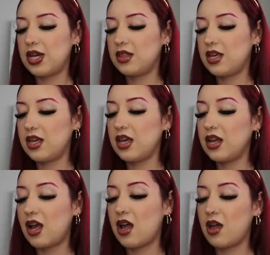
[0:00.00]
And
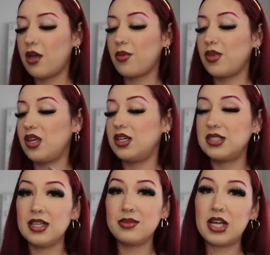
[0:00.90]
then um,
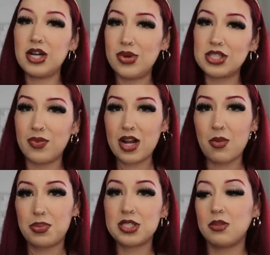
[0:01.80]
yeah, I'm kind of rushing right now. I'm
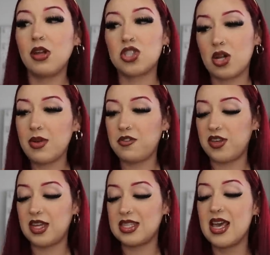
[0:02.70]
gonna put some lotion on my
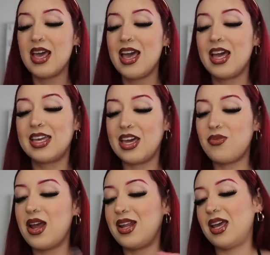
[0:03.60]
feet, get
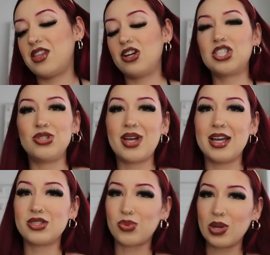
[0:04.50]
ready, and then I'll see you
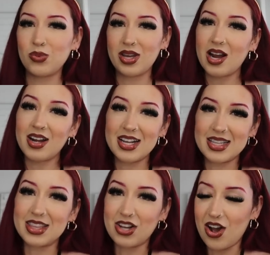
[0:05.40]
guys when we are in the